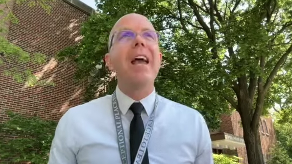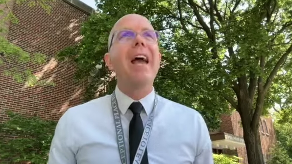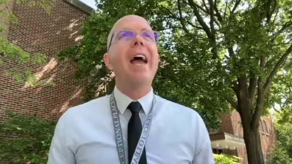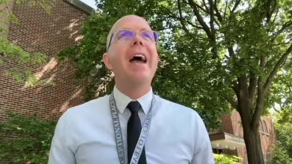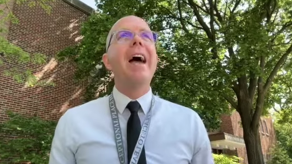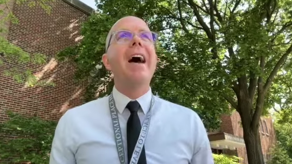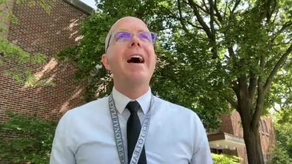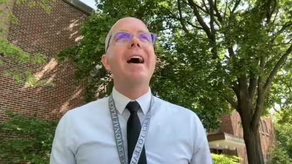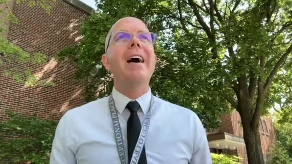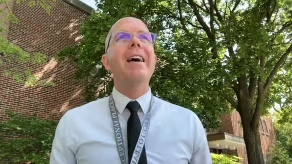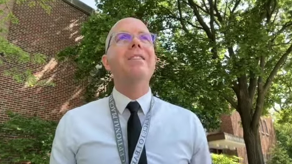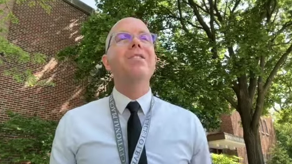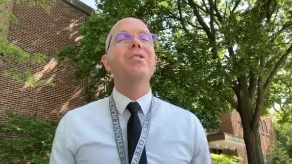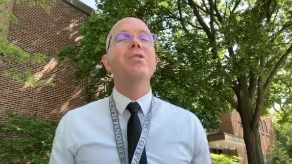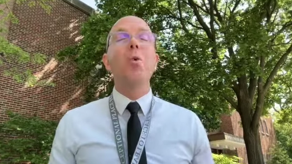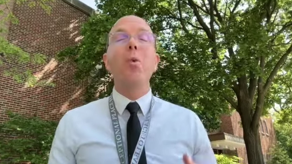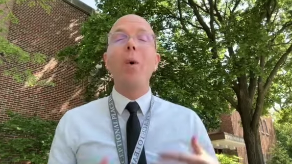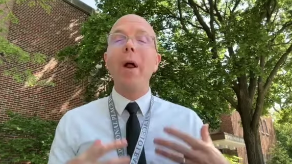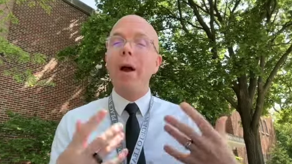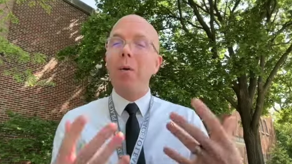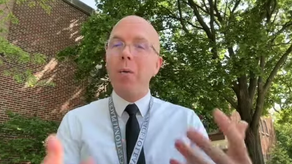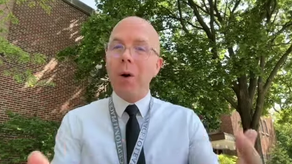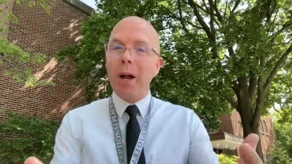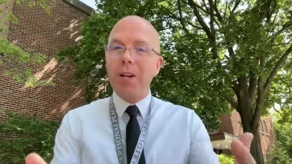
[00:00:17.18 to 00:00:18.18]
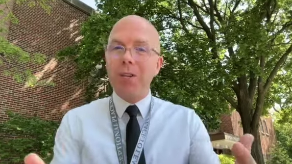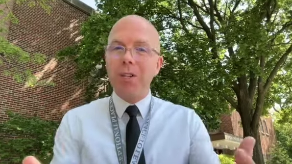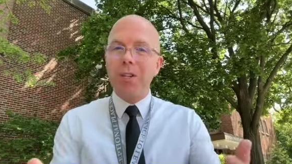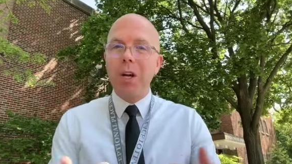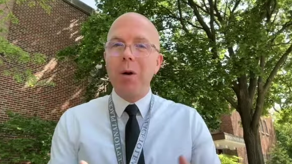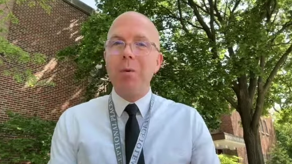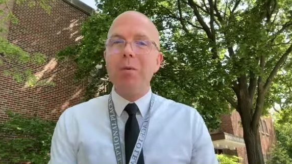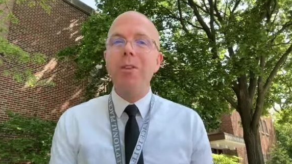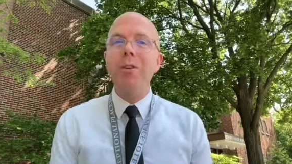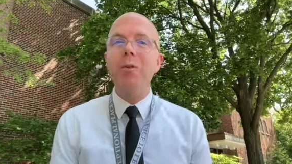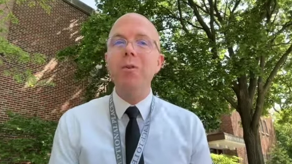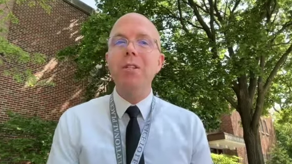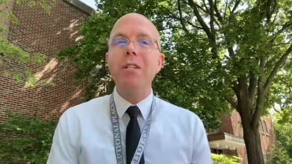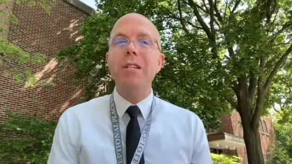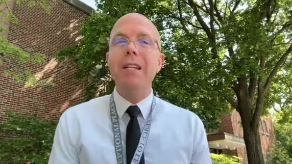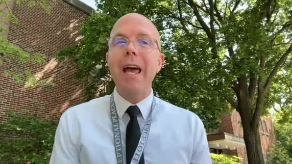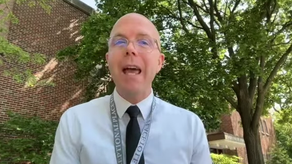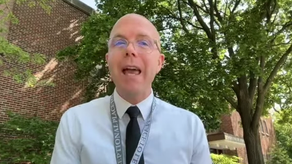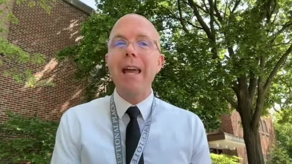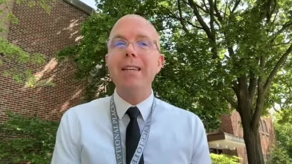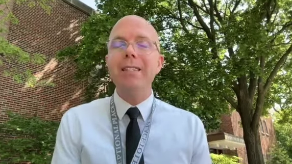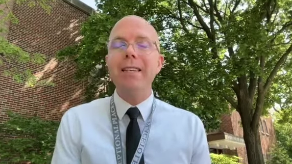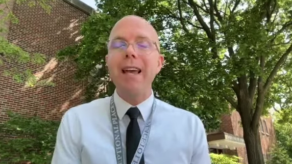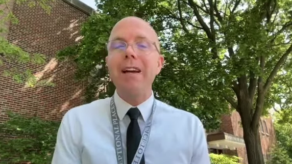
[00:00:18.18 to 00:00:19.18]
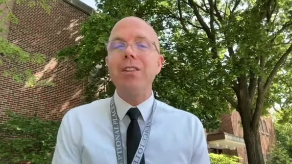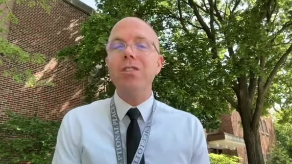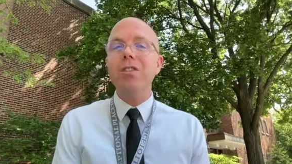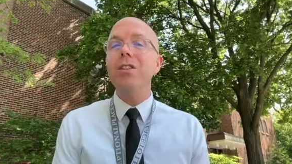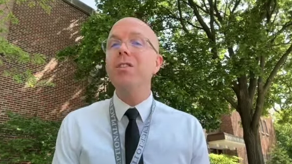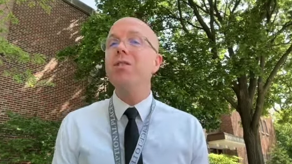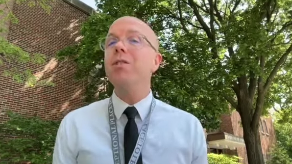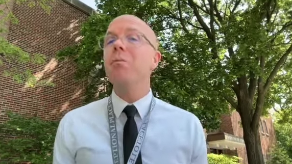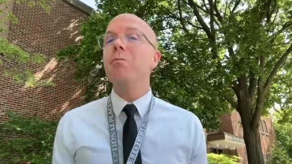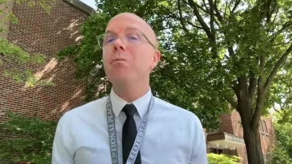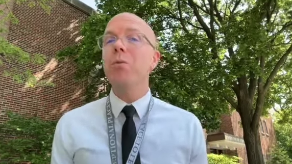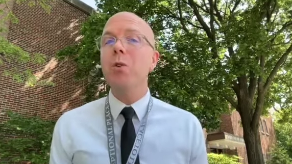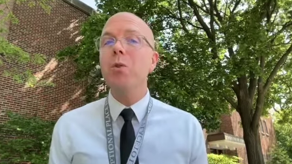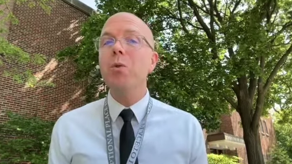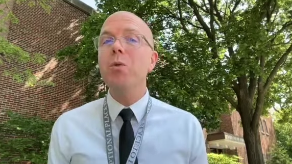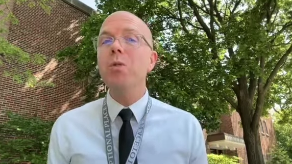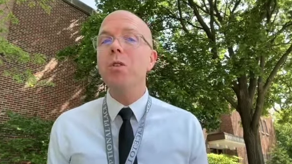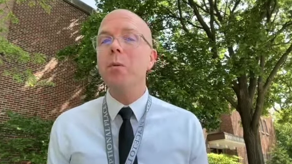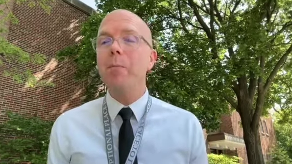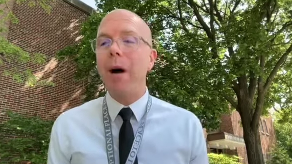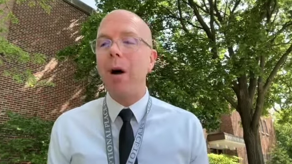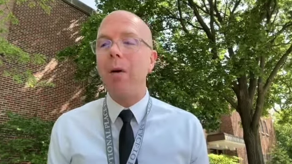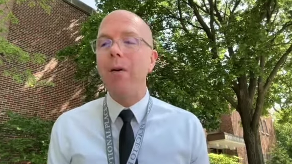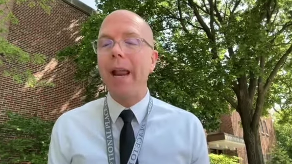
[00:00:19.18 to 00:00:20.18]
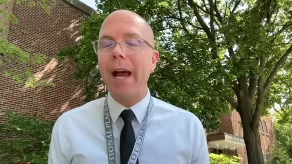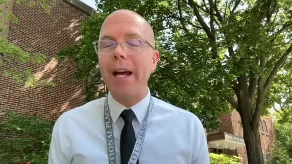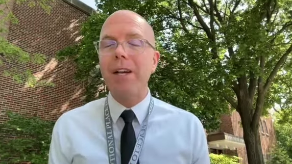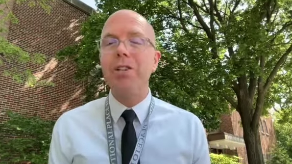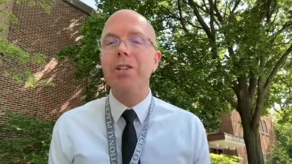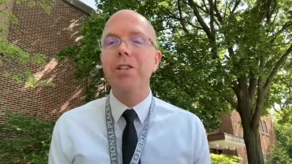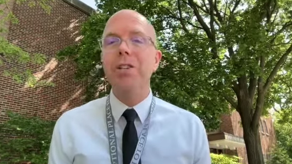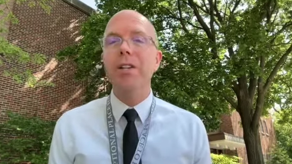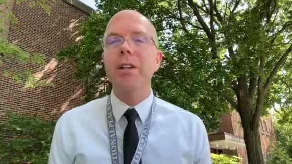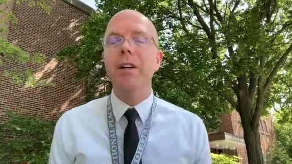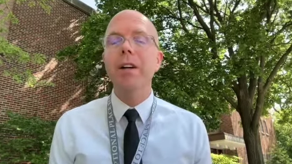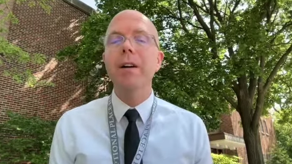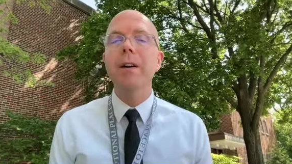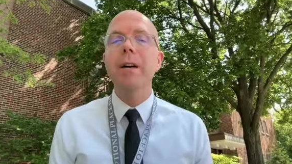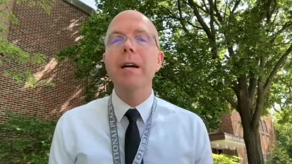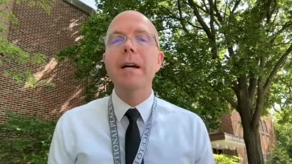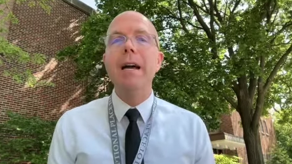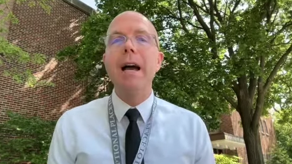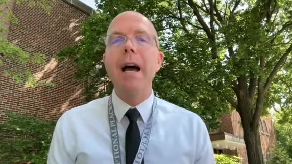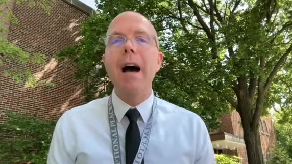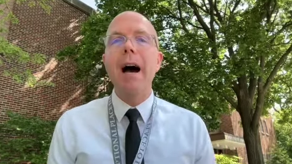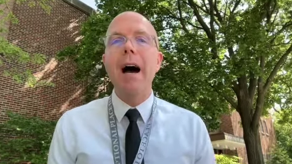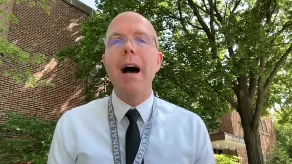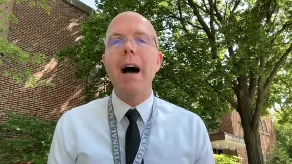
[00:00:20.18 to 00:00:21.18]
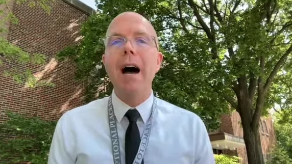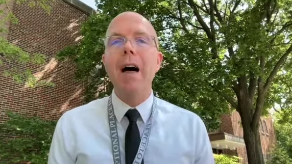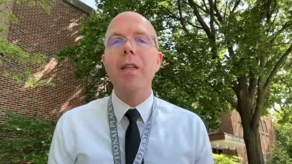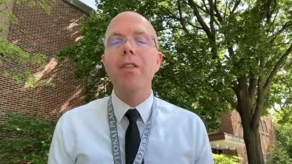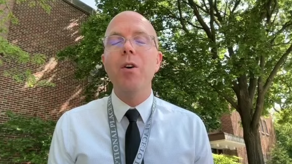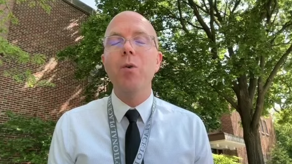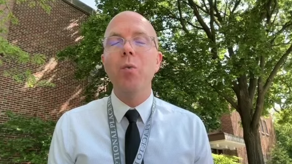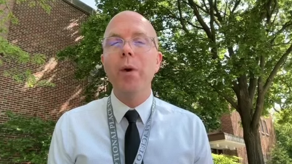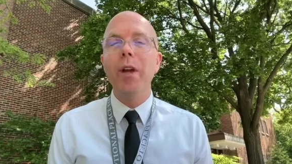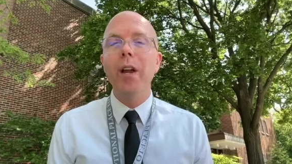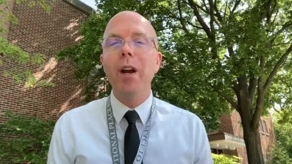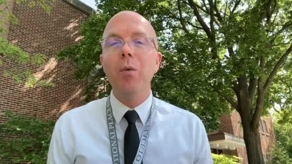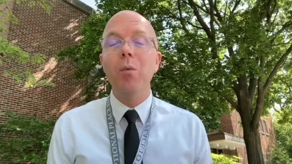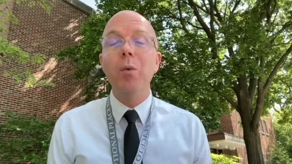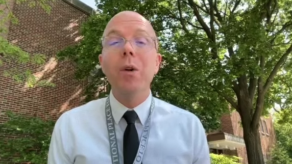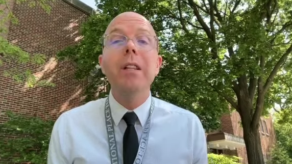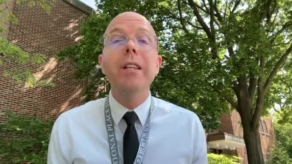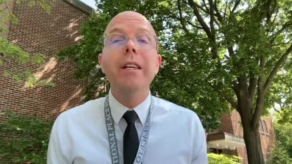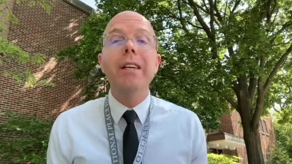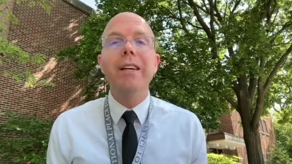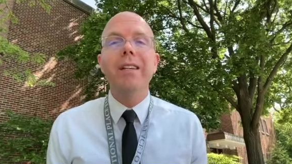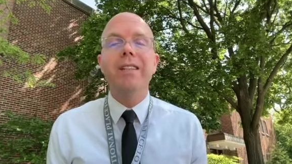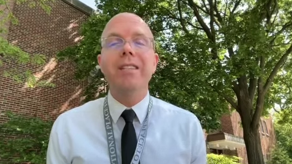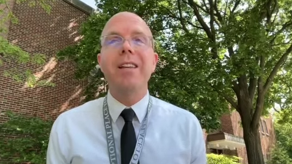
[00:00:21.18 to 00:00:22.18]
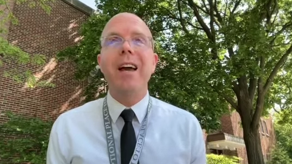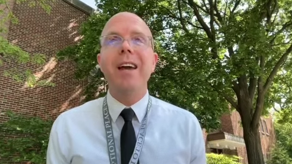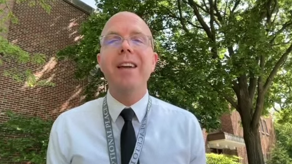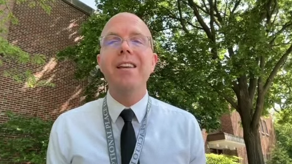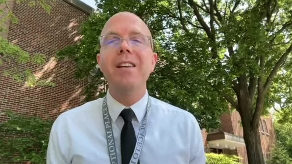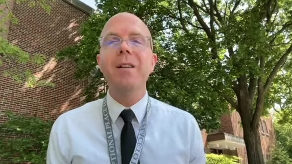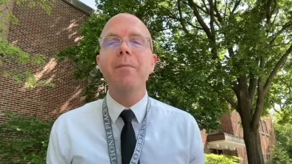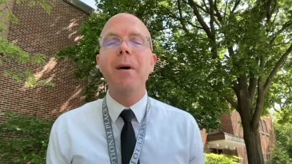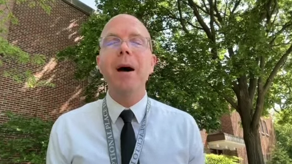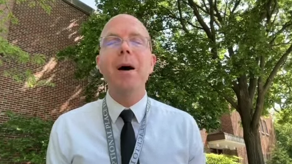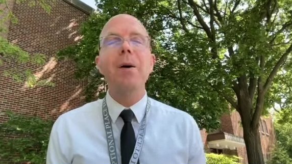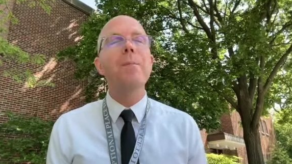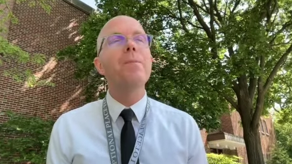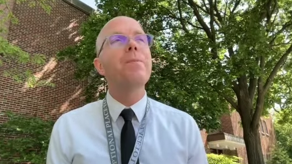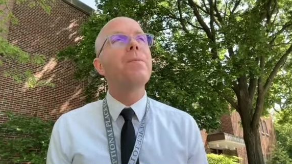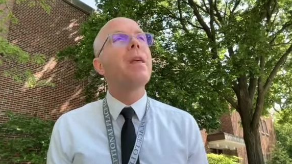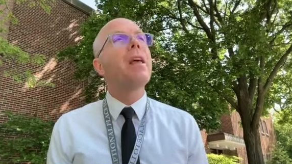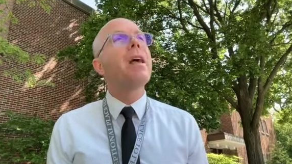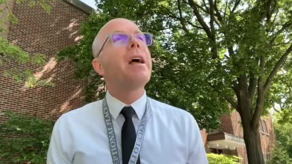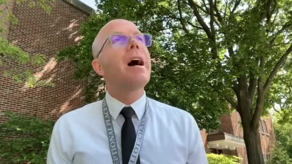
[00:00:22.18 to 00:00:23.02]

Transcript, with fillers: And so, what I want to share with you today is actually some news about next year uh, that we are really excited about,